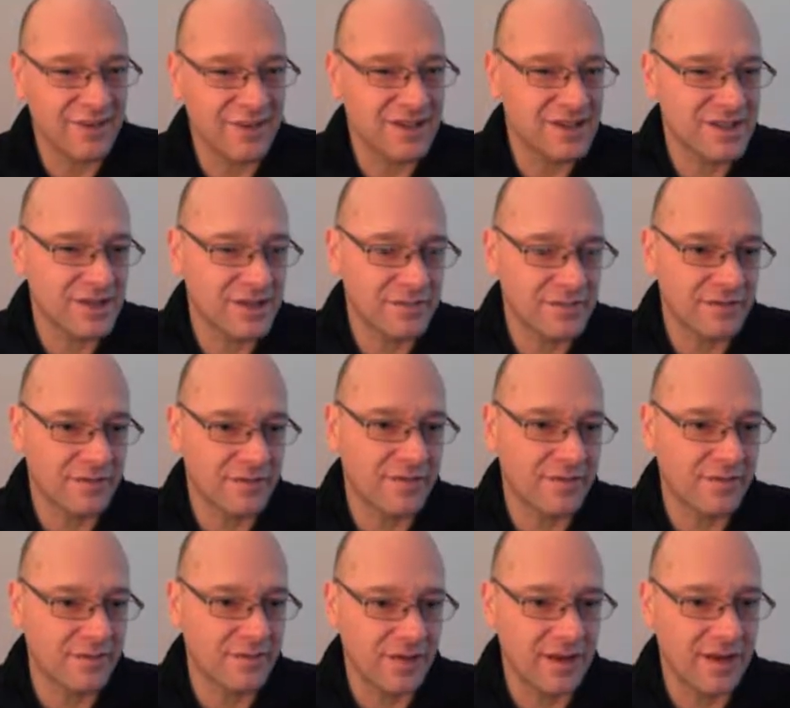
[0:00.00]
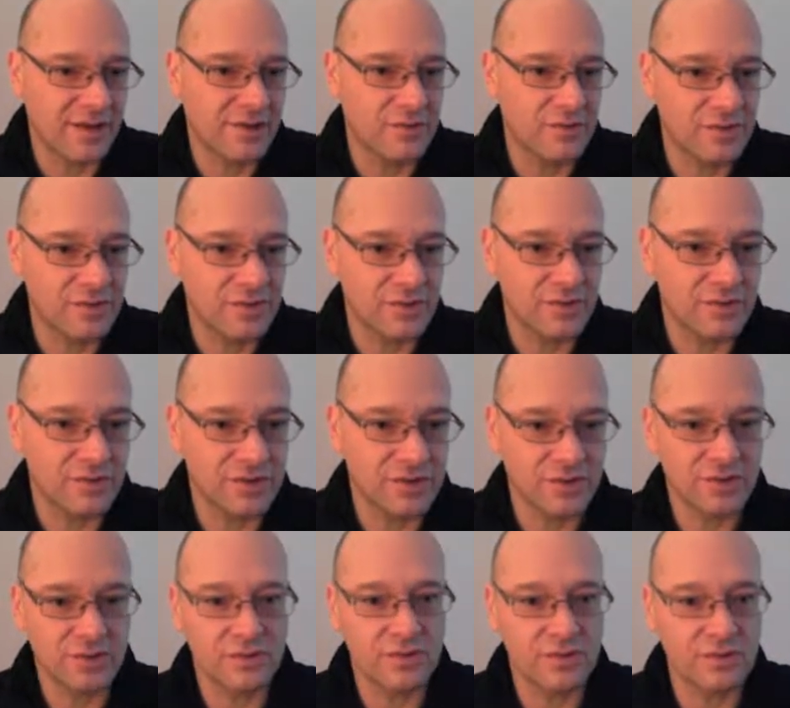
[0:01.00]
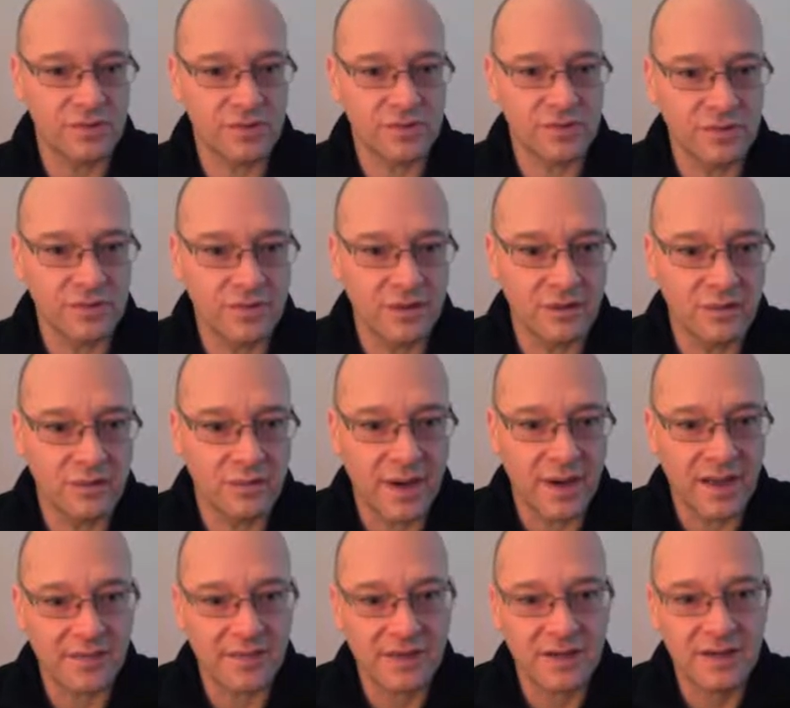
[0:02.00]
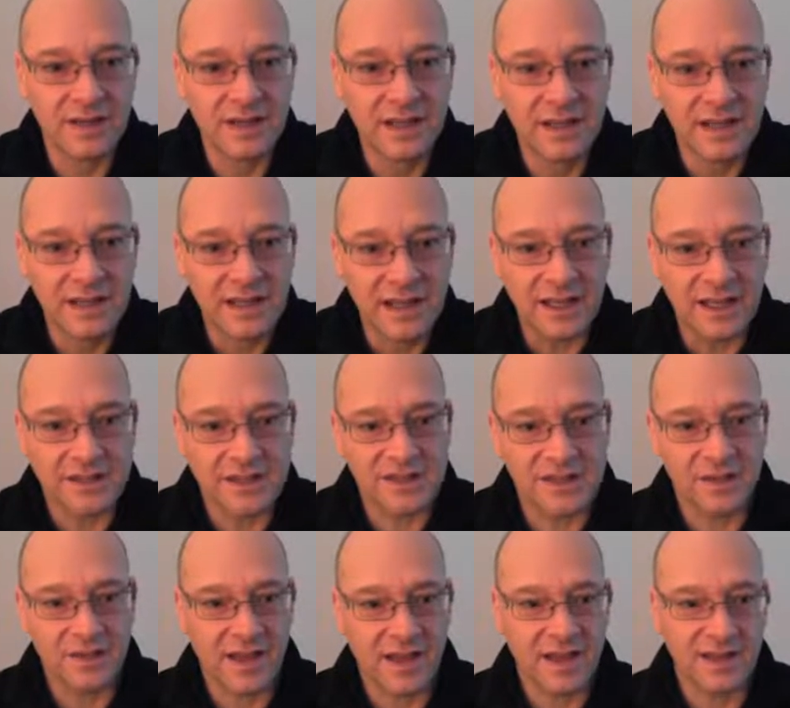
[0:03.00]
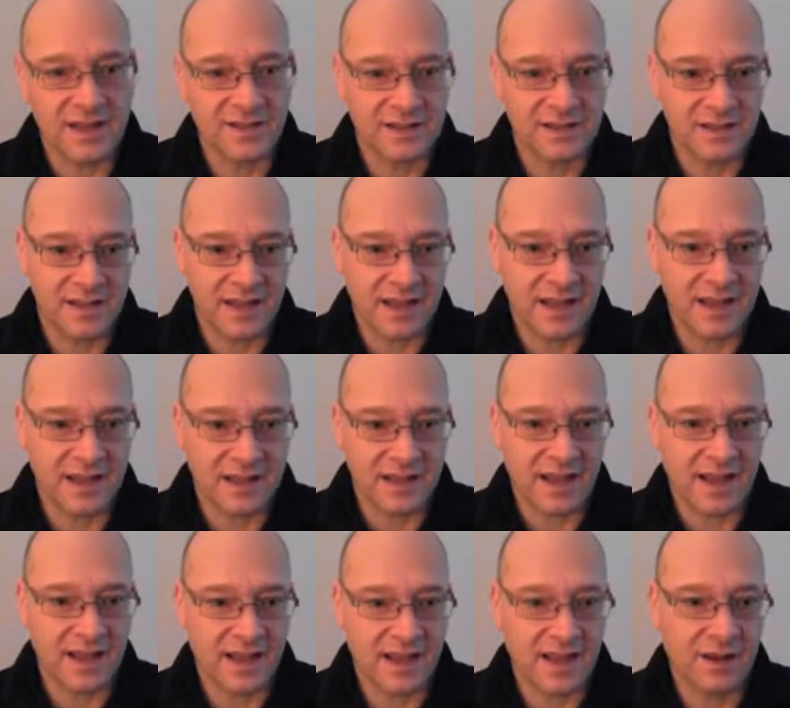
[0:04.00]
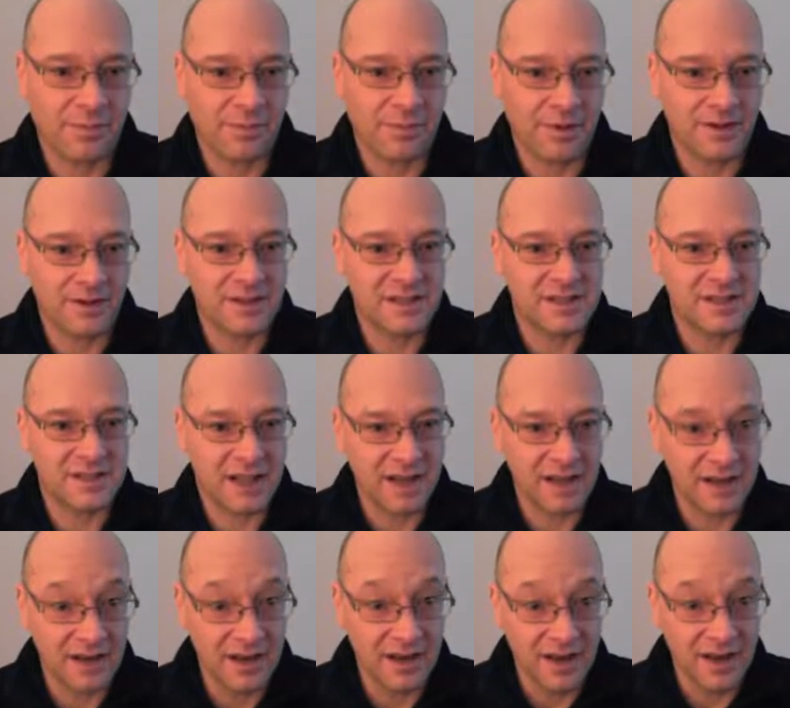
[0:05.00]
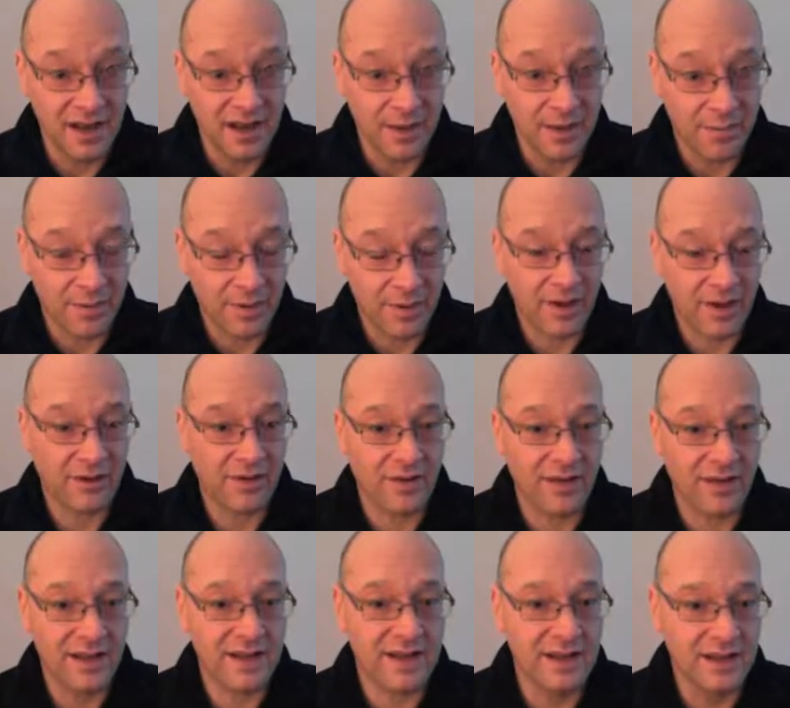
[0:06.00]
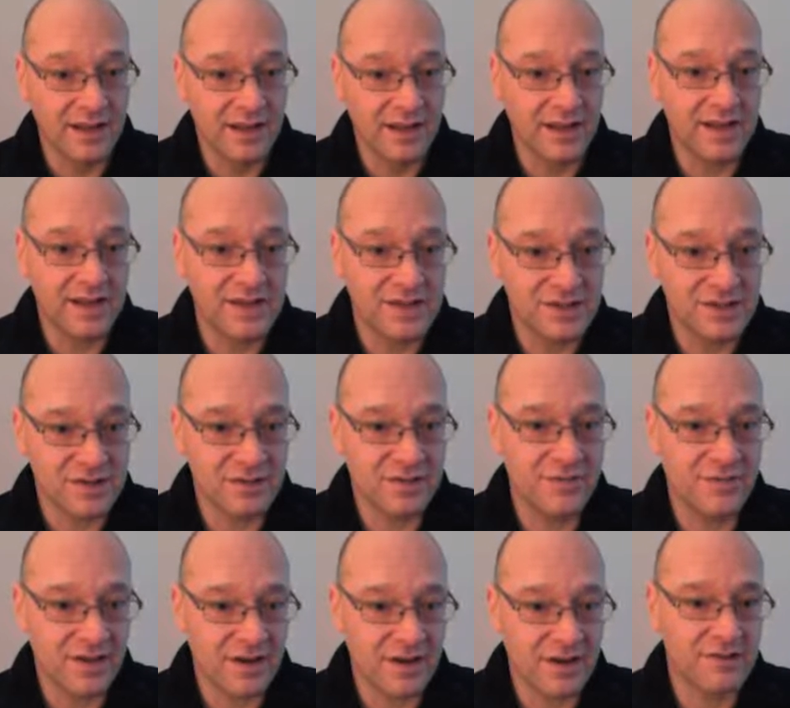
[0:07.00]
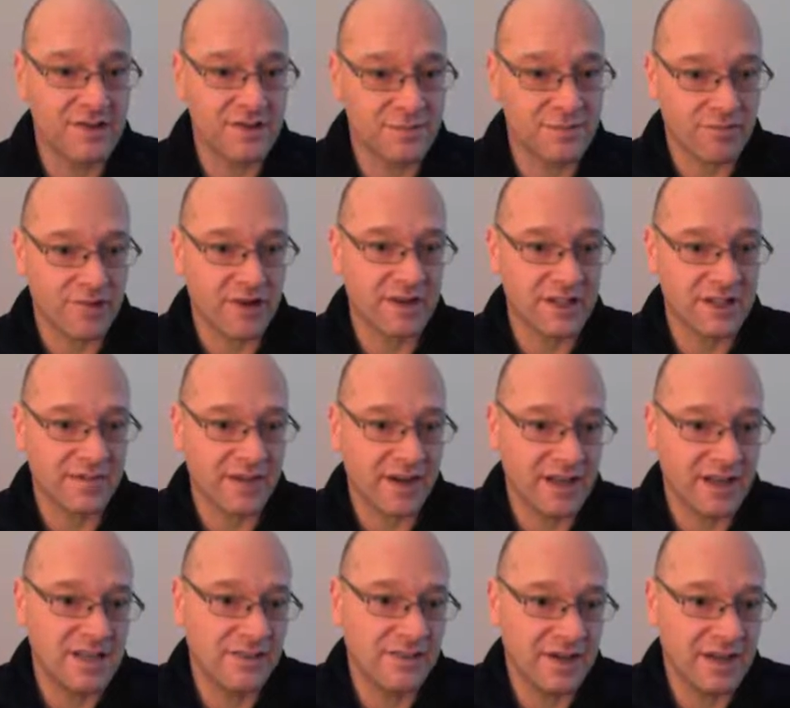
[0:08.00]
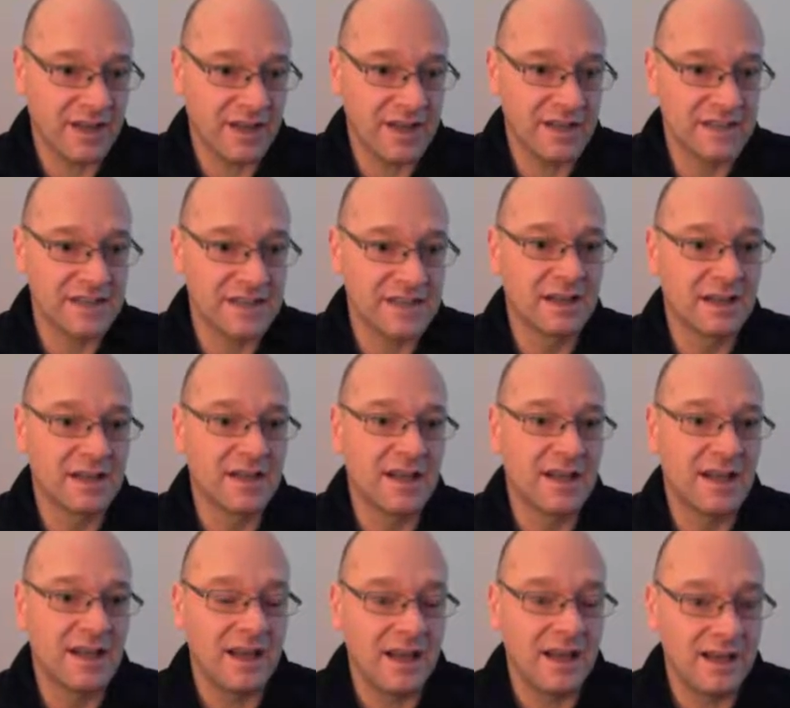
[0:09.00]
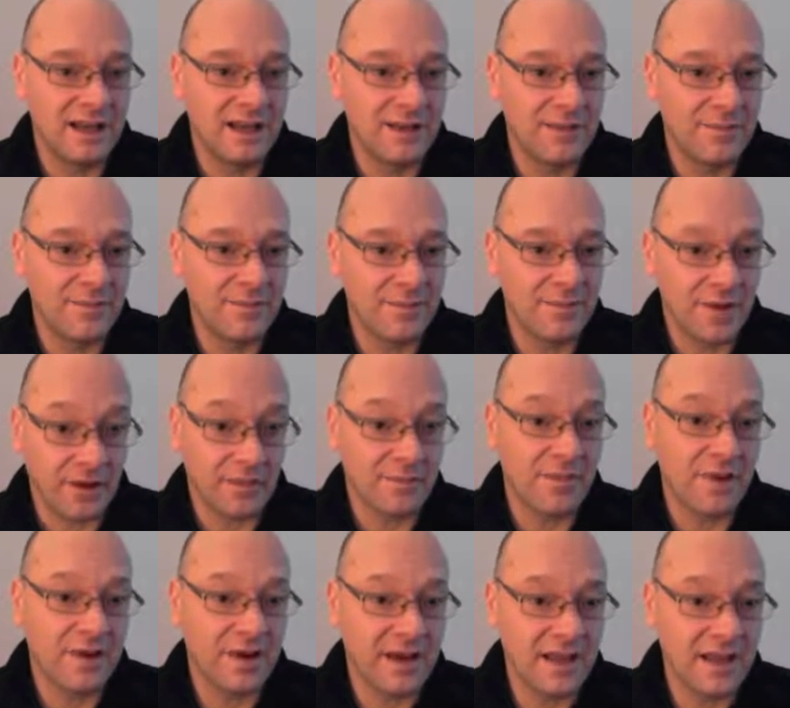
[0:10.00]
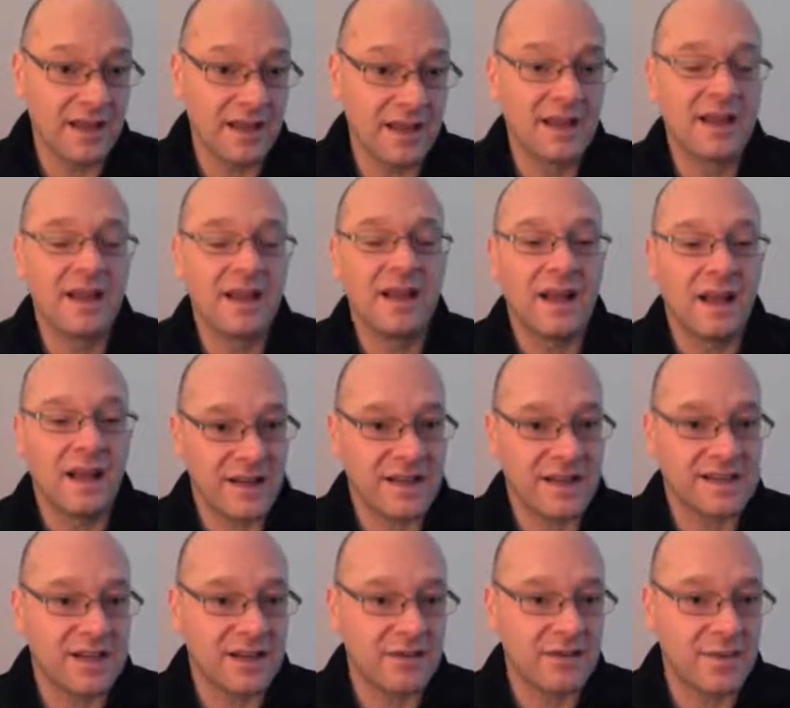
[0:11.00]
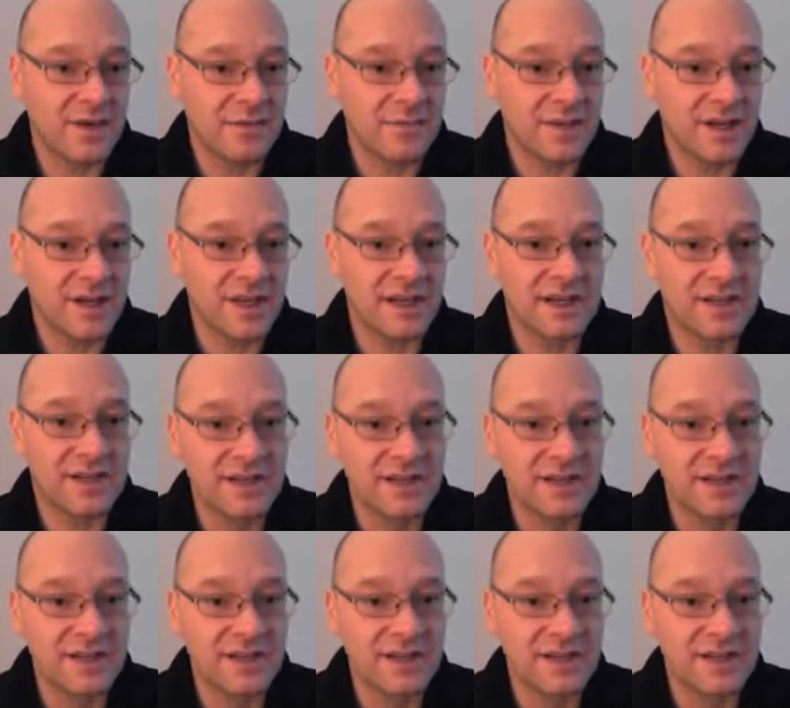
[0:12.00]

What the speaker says: terms of vehicles or stores or whatever. And so that capital is then applied into various productive activities like mining, and that's how you make money.